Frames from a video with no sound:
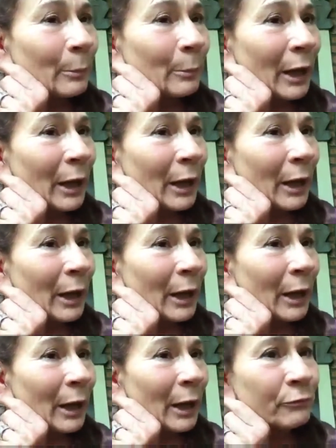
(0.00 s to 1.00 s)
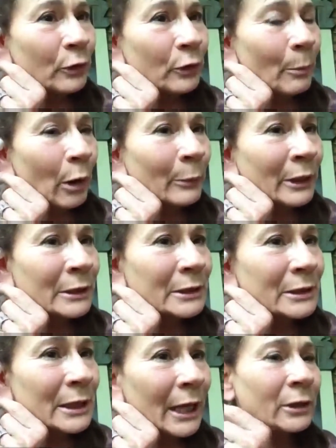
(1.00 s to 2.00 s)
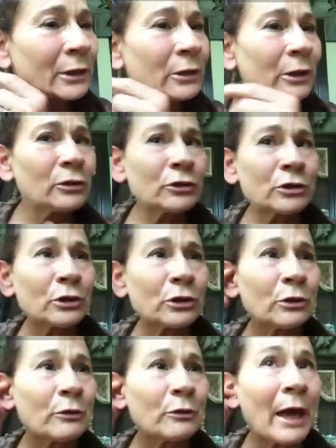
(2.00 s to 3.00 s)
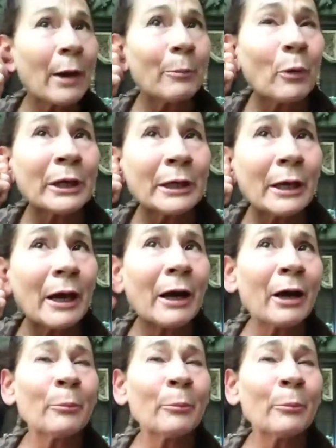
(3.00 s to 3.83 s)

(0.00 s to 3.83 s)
you may want to take a few moments and do that point